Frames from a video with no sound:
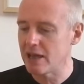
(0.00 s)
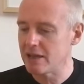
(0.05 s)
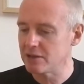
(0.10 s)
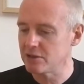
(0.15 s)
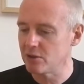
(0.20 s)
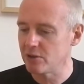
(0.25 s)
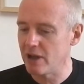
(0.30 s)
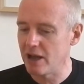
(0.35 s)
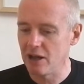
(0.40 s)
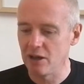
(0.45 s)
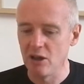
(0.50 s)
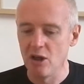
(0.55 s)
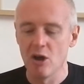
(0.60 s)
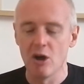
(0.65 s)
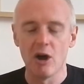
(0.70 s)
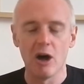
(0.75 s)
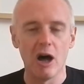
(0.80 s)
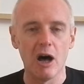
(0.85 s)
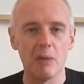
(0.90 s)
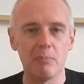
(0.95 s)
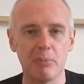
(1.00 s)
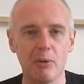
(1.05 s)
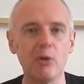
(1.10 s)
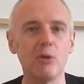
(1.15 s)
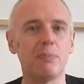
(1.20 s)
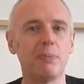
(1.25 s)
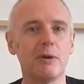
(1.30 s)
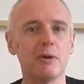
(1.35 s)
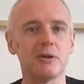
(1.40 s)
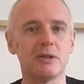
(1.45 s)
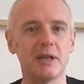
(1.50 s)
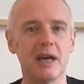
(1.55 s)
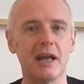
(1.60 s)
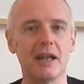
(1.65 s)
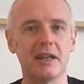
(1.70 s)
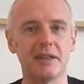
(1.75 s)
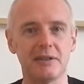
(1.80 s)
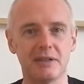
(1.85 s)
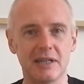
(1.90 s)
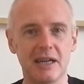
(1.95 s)
Estonel, Paul
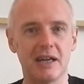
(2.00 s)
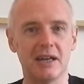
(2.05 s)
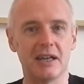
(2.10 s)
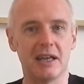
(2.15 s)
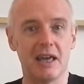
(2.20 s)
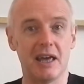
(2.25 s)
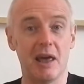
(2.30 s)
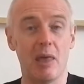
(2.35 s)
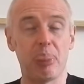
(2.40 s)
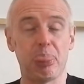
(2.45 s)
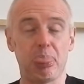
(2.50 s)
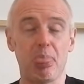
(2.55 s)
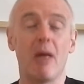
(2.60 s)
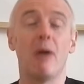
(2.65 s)
Pontalier,